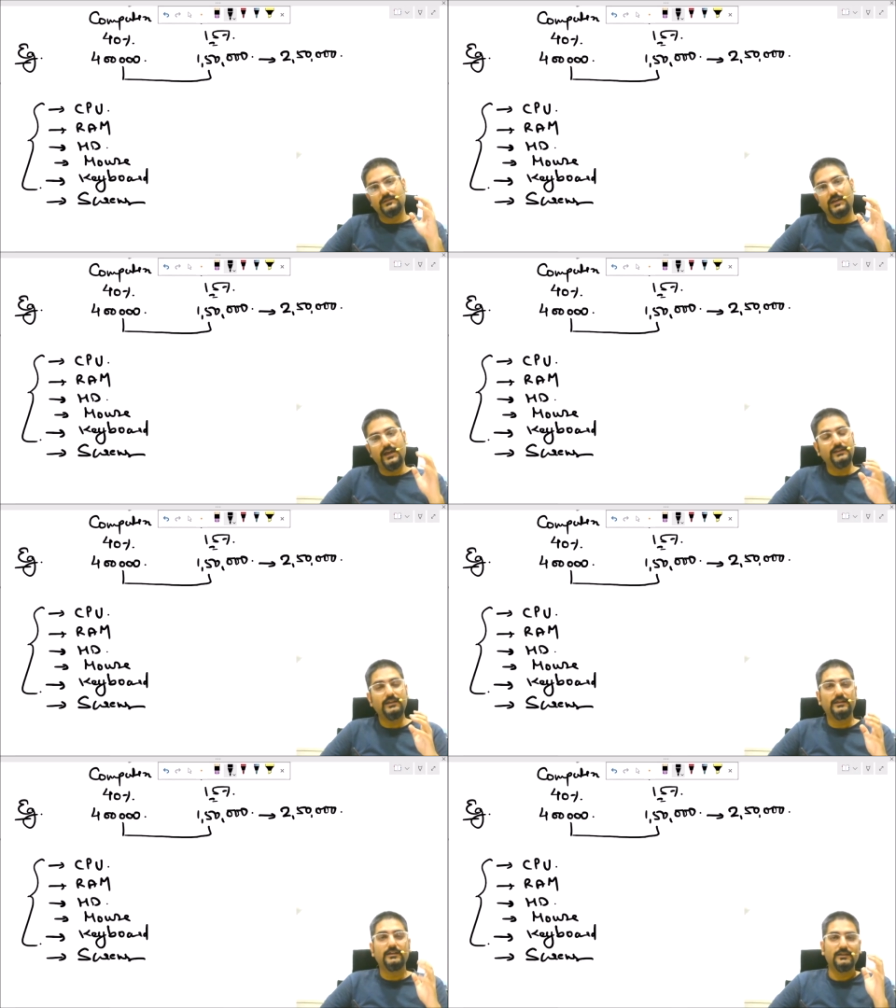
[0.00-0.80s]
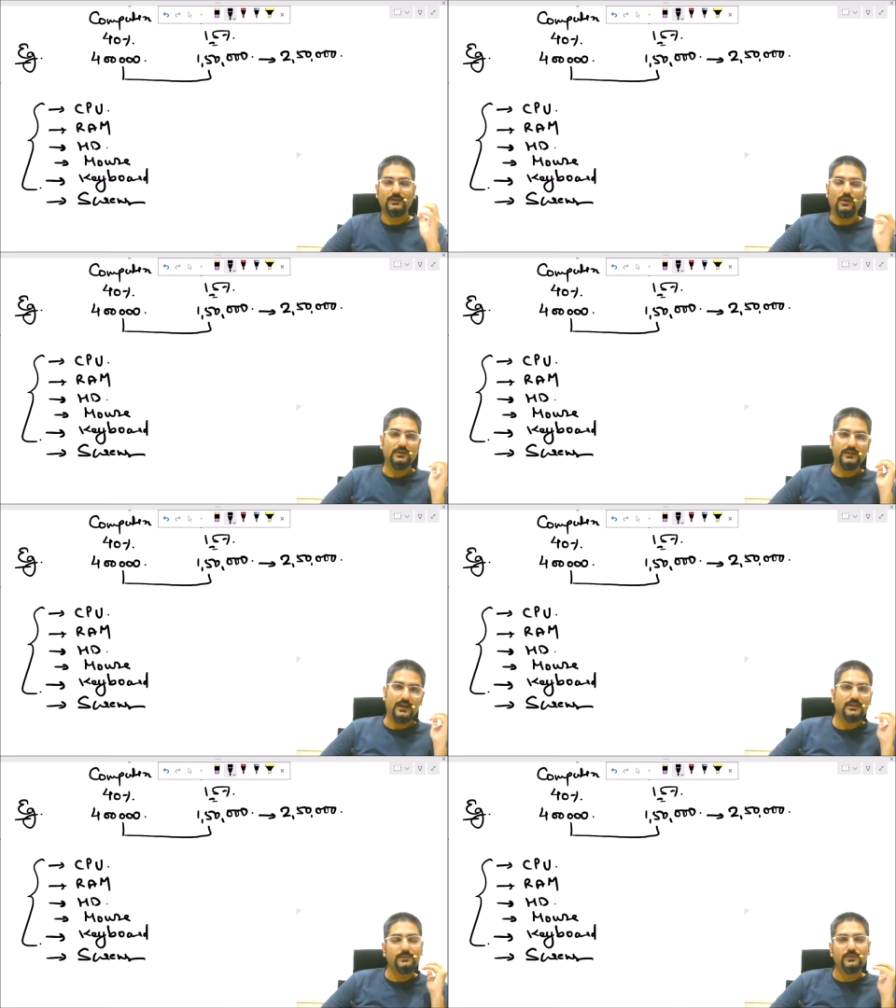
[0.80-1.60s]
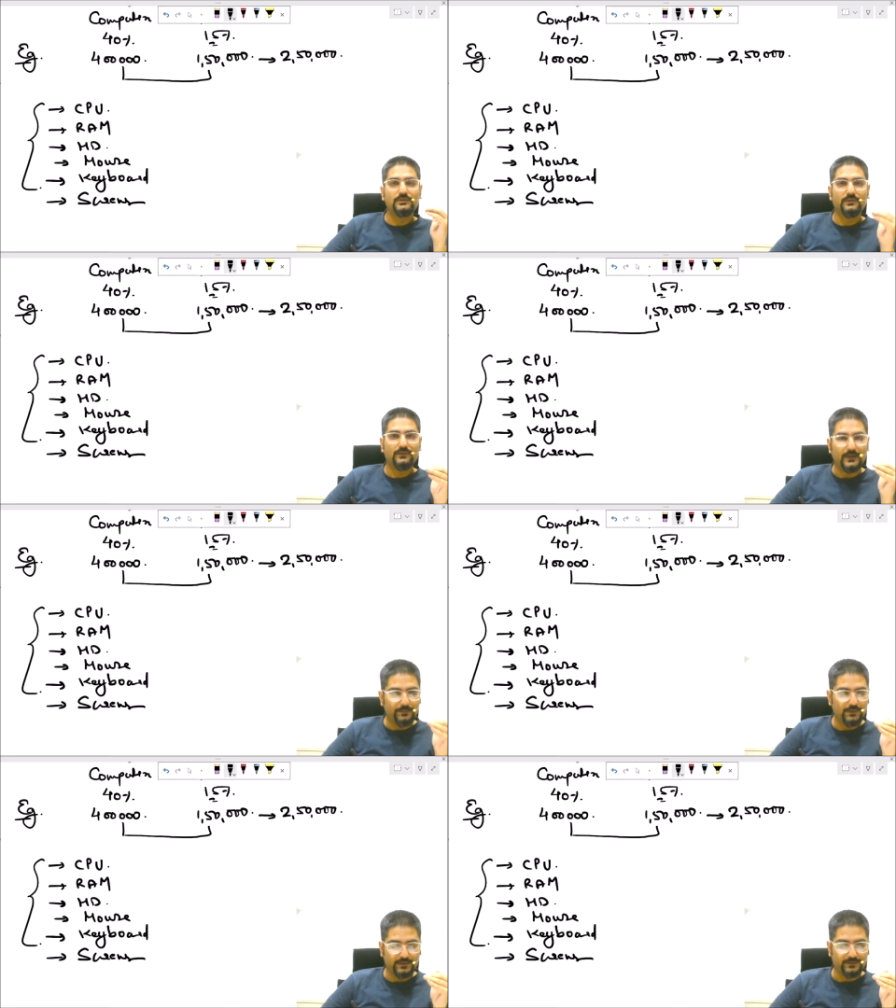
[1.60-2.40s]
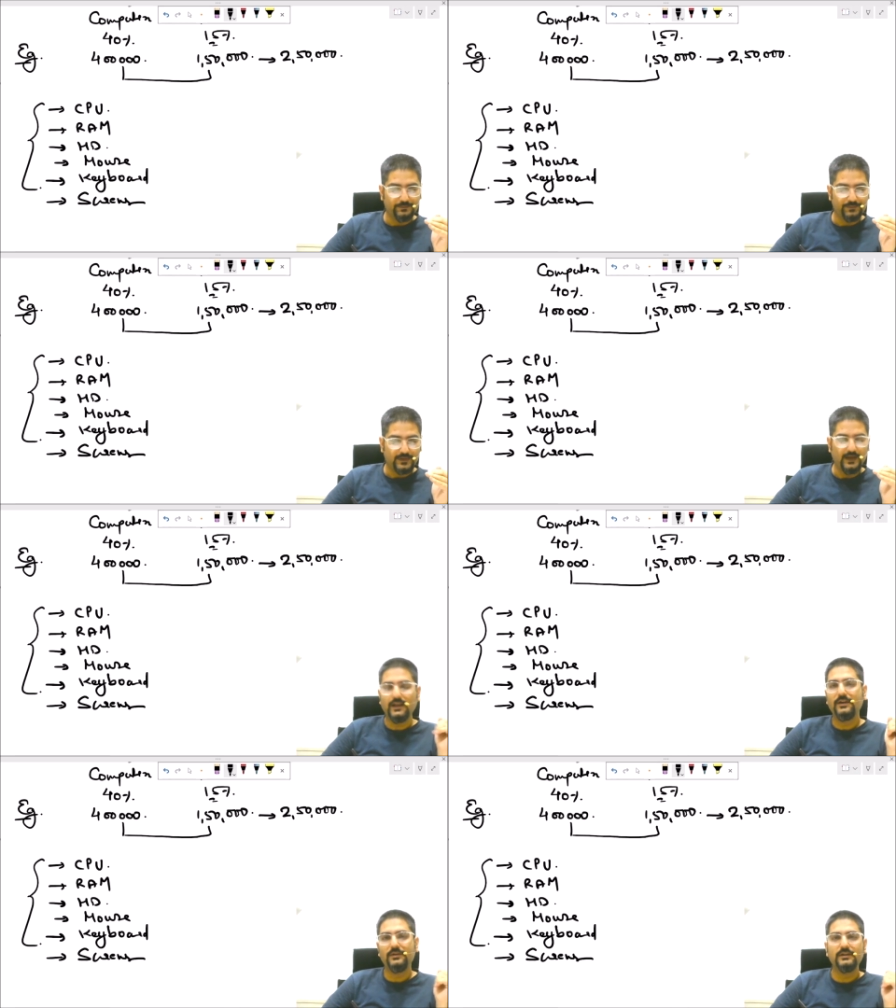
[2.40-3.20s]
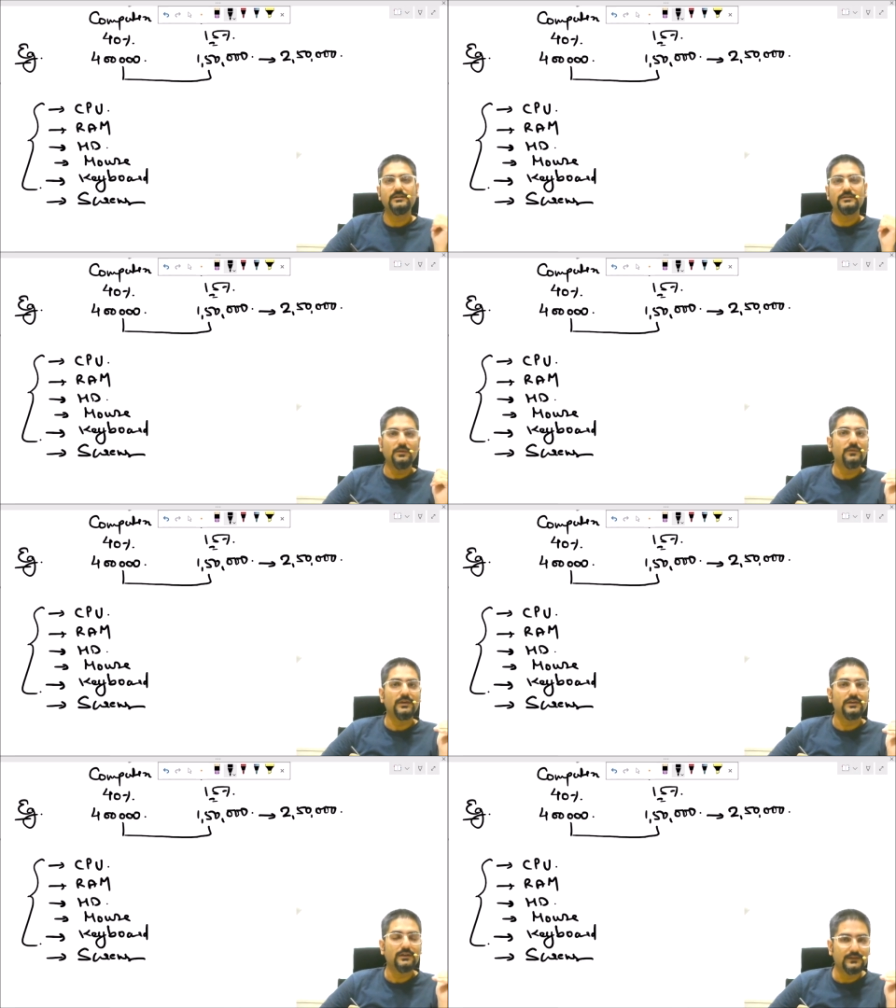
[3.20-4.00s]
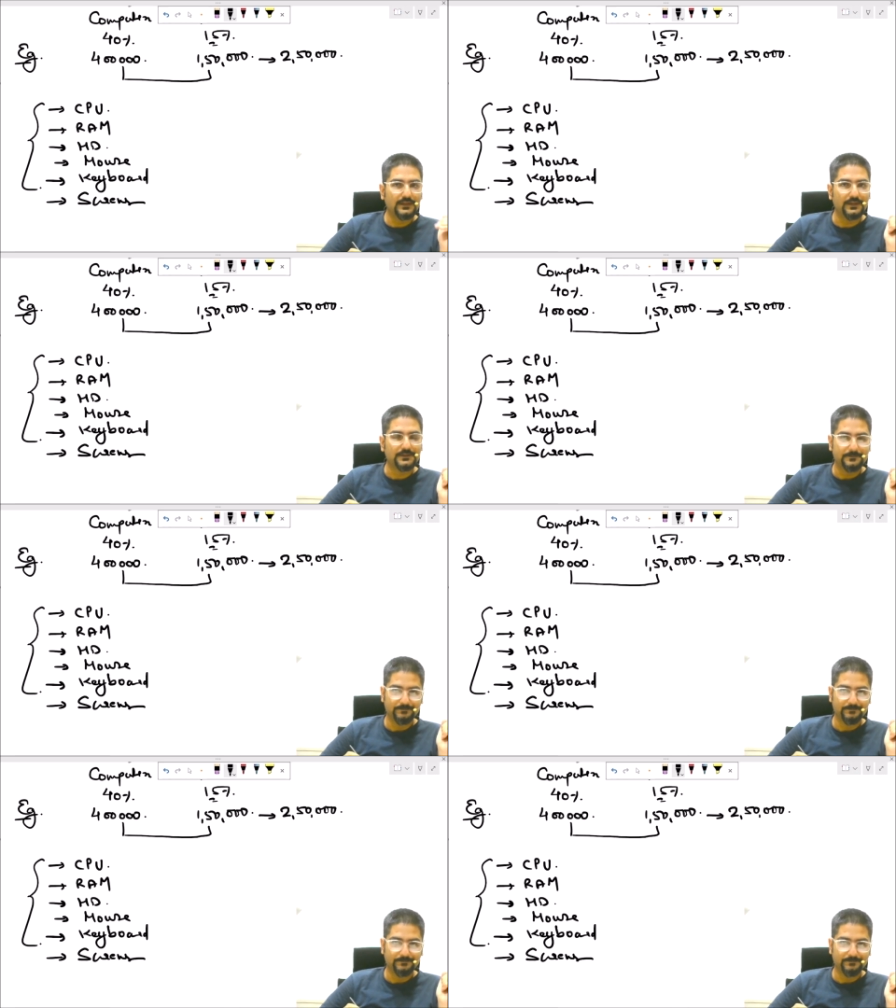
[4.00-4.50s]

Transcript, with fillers: a, I think it has all the attributes of computer and I read it somewhere that